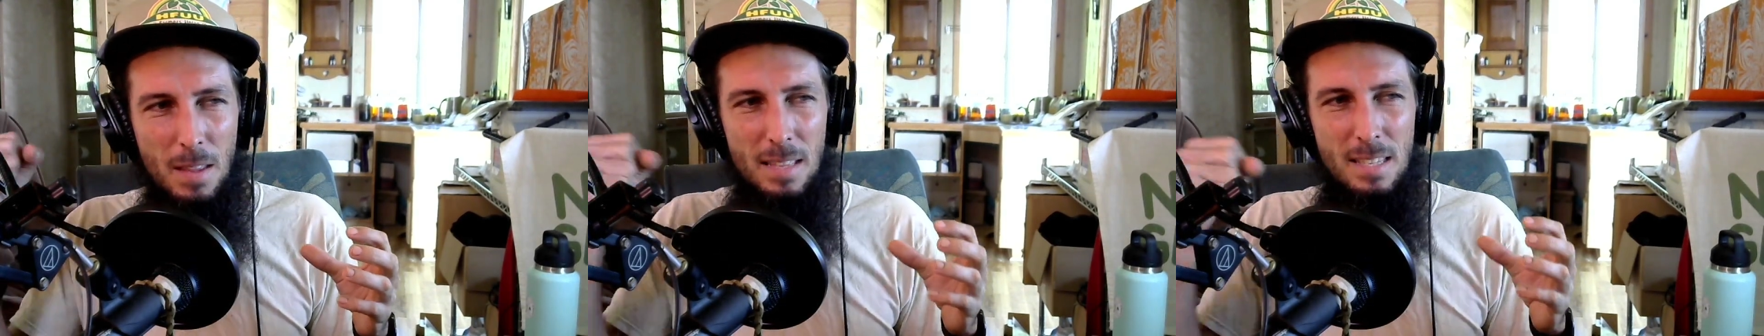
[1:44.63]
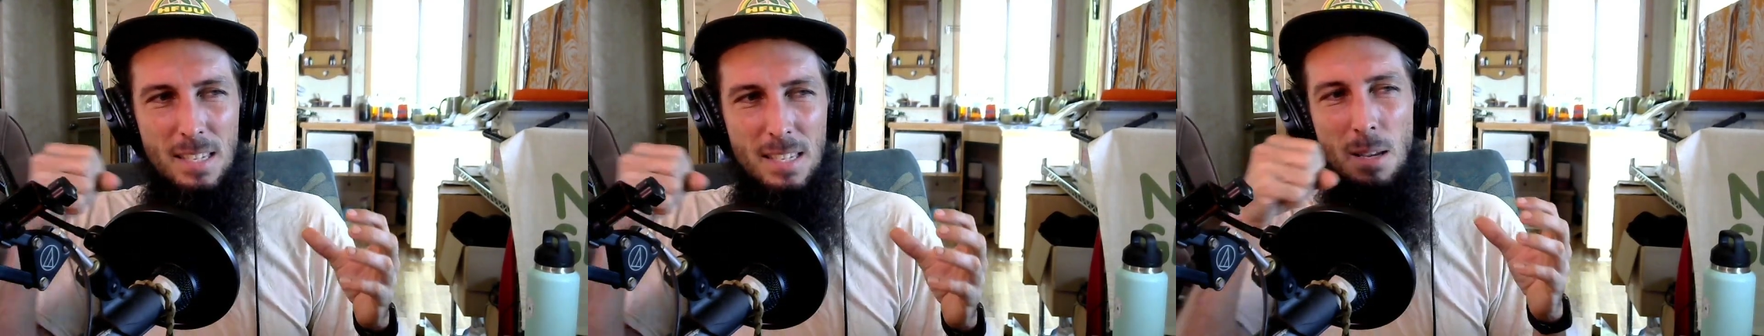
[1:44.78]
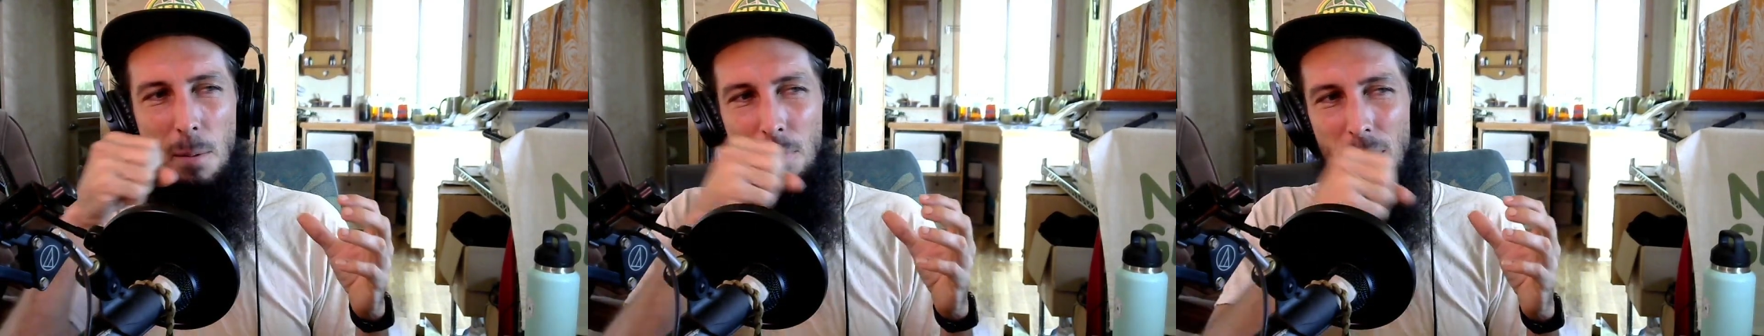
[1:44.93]

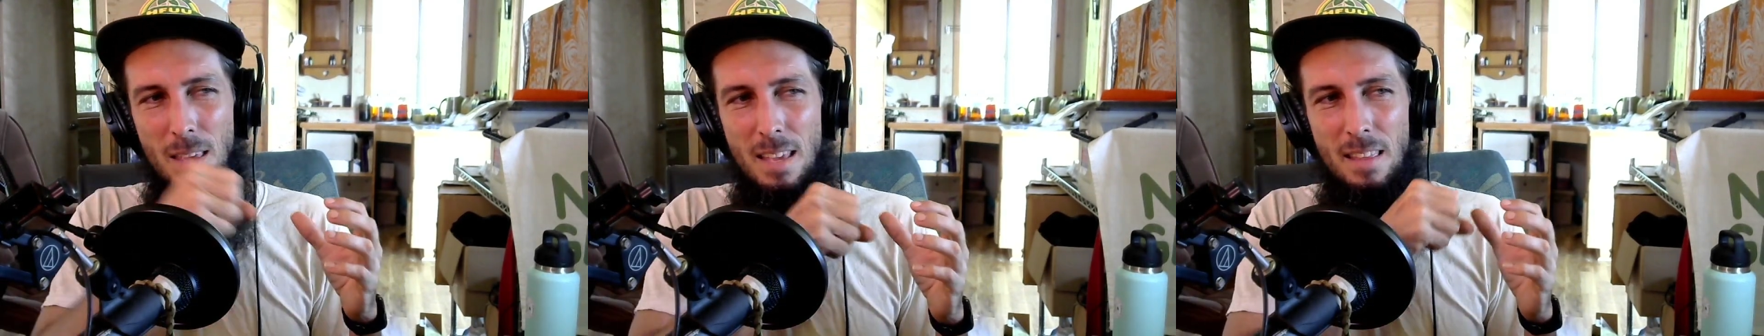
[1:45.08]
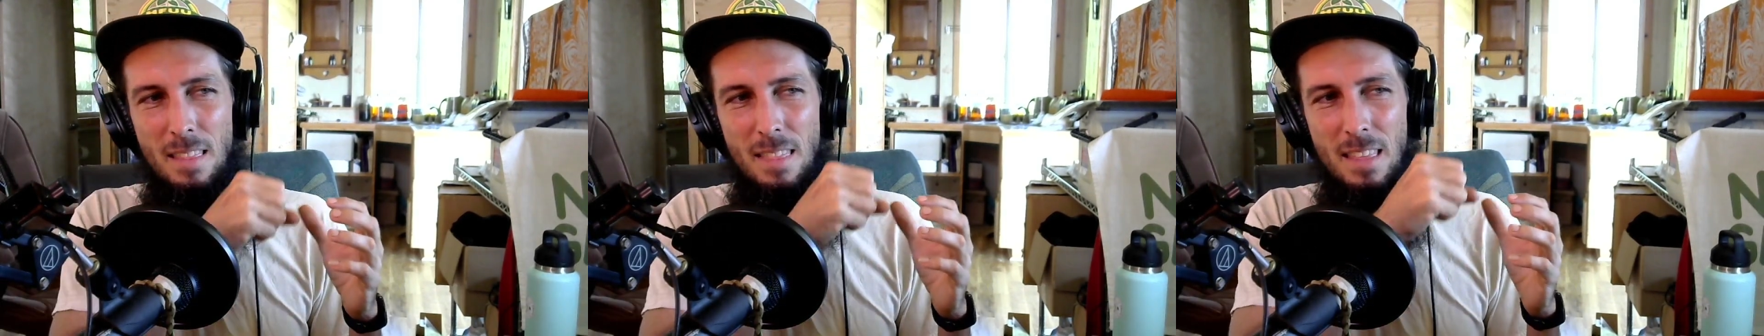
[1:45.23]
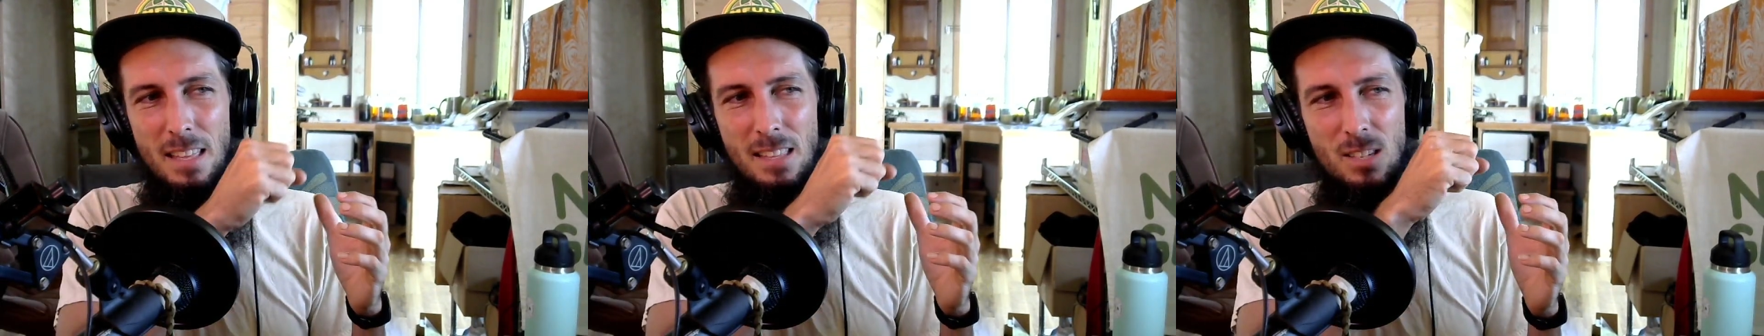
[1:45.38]

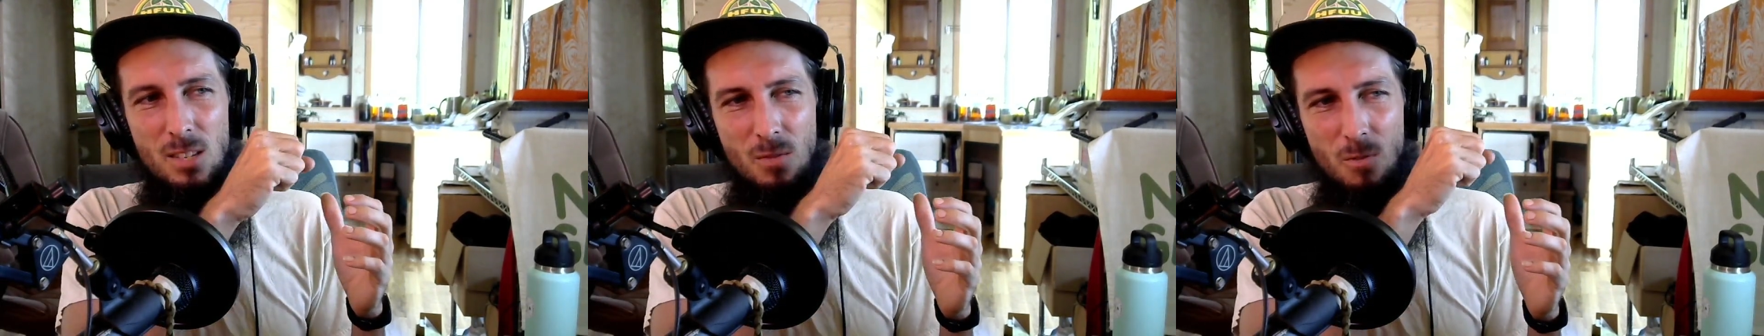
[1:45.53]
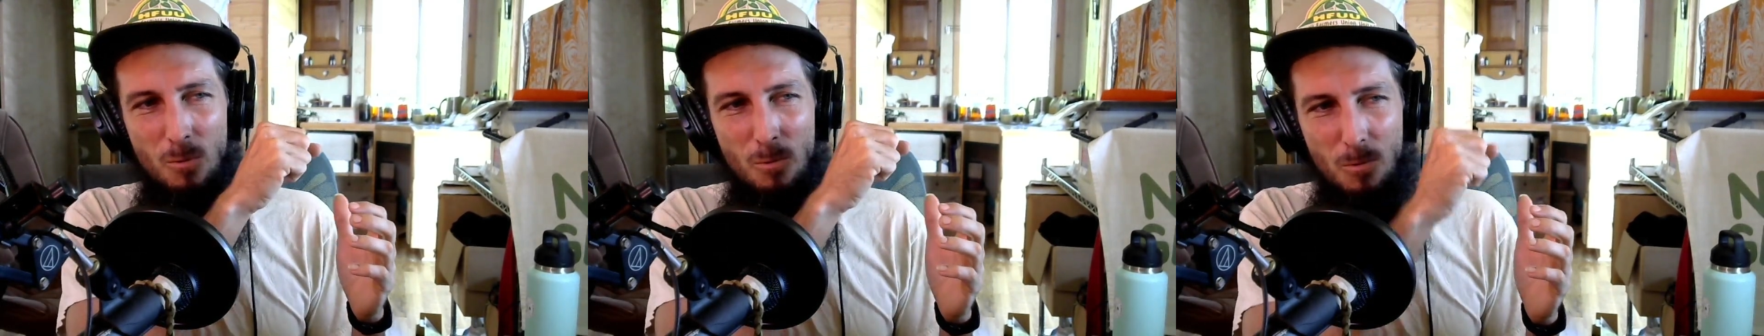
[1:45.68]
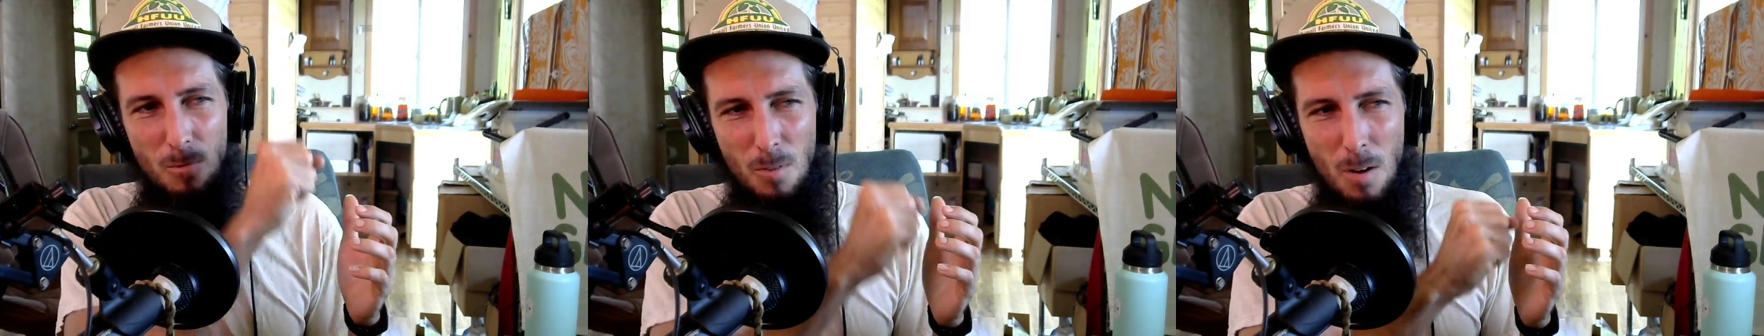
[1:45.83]
something that's
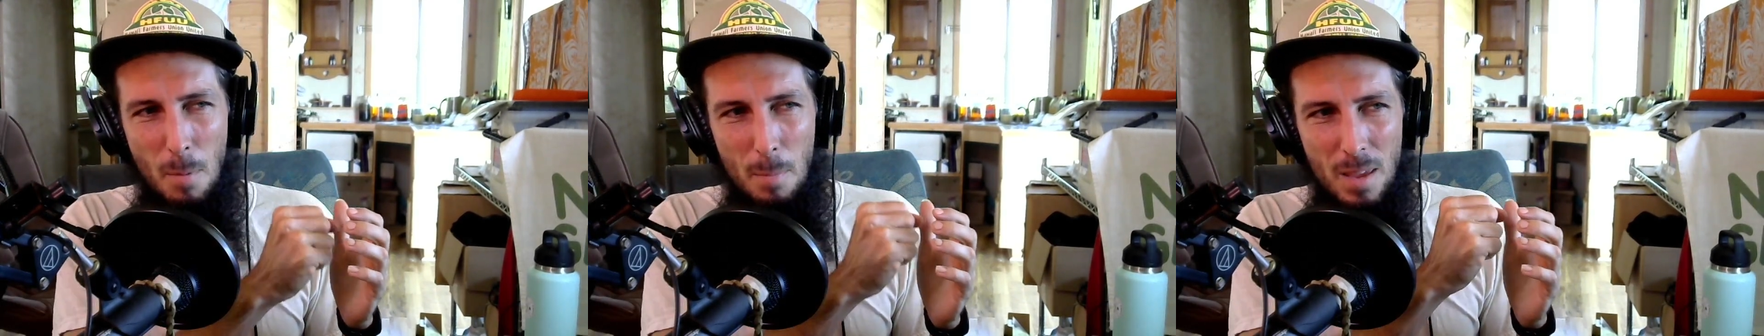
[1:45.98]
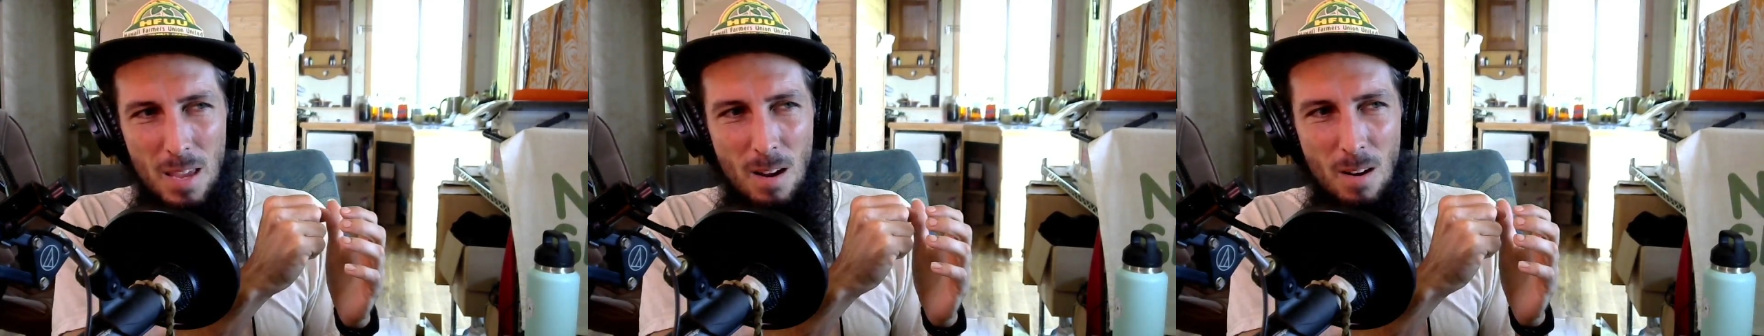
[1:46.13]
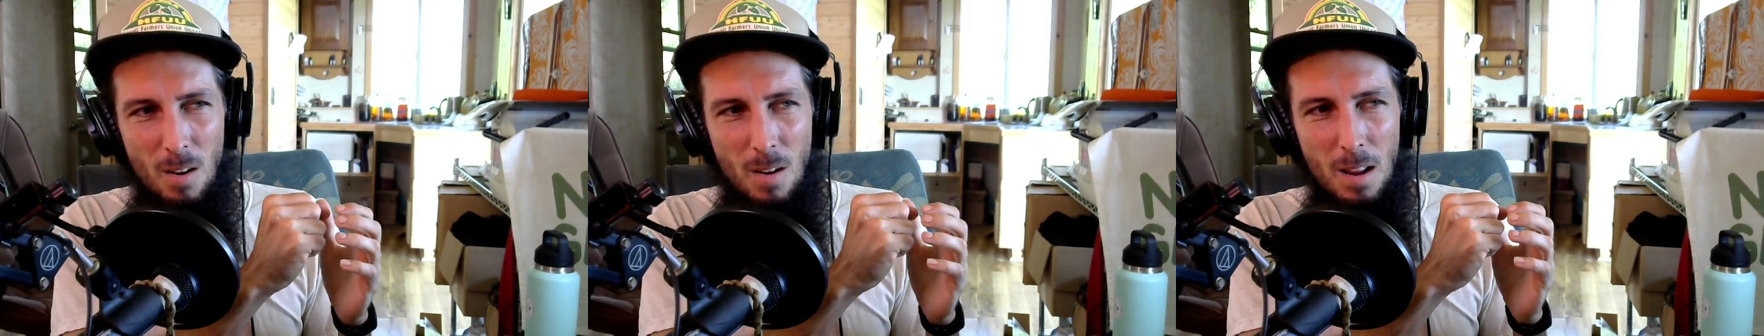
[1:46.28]
from
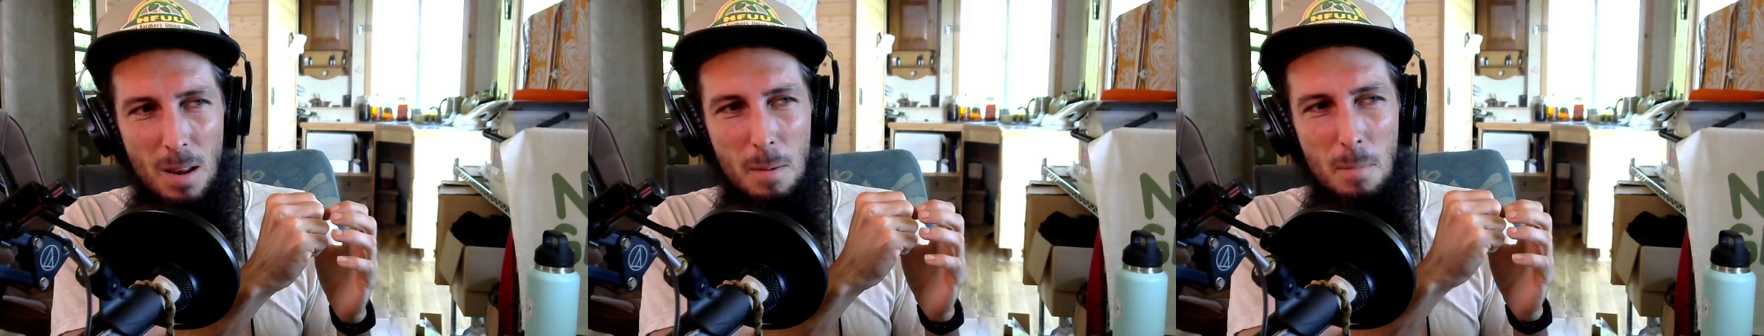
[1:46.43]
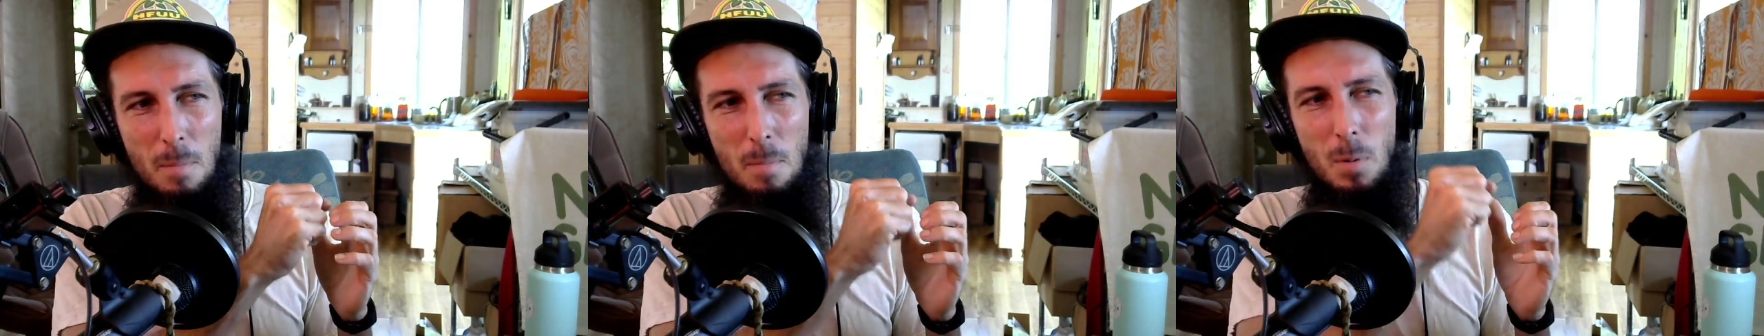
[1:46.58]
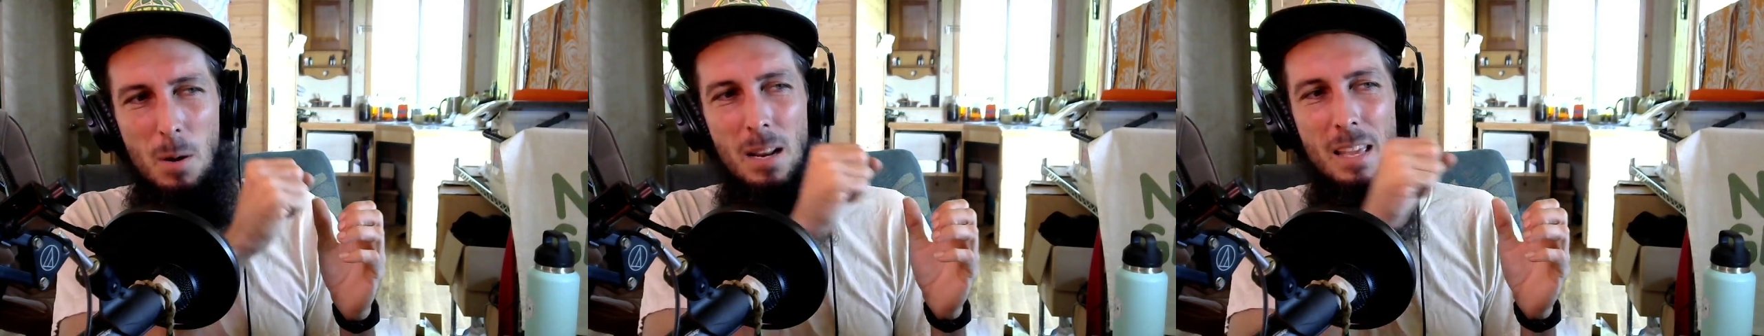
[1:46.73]
here
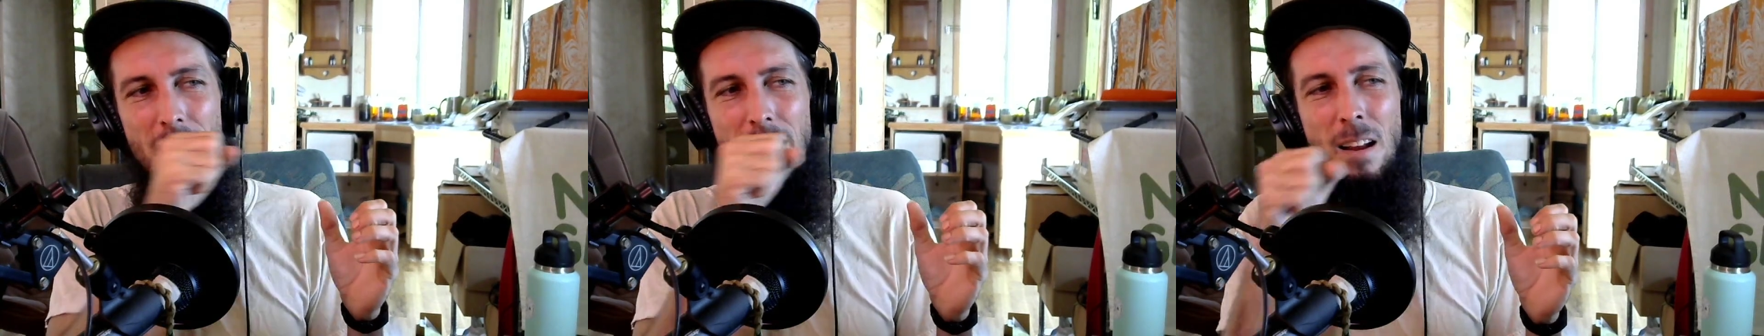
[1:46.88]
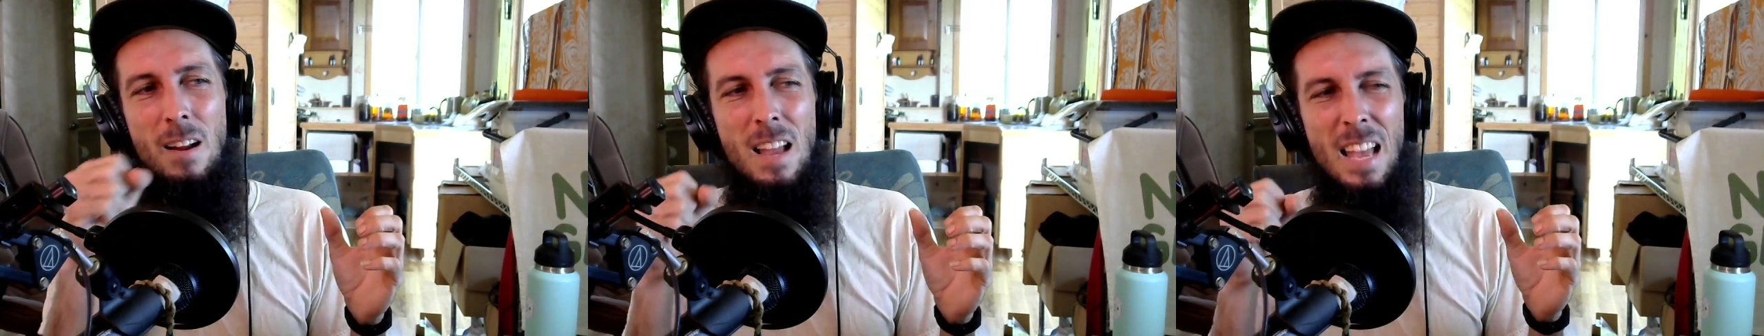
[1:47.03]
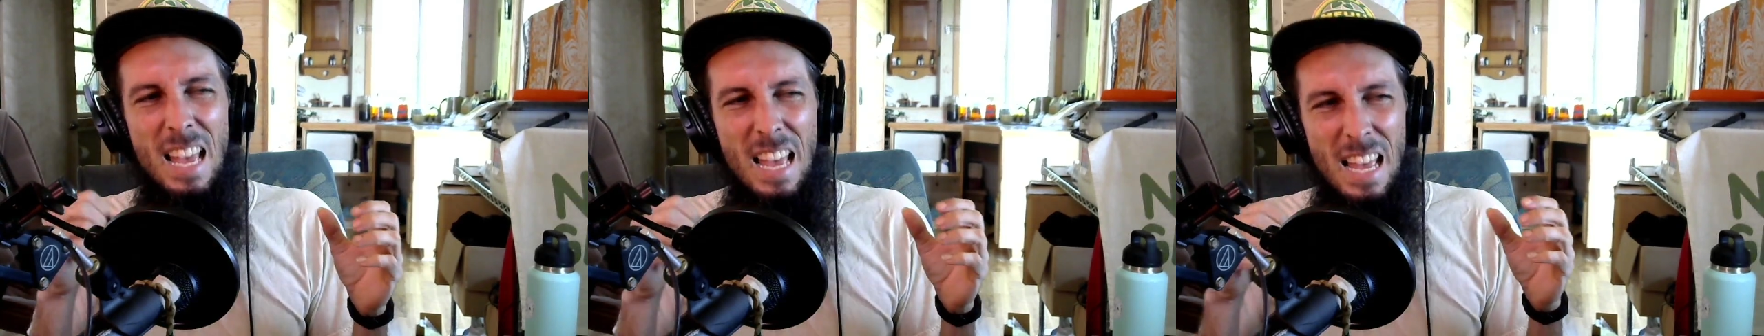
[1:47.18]
and putting it there,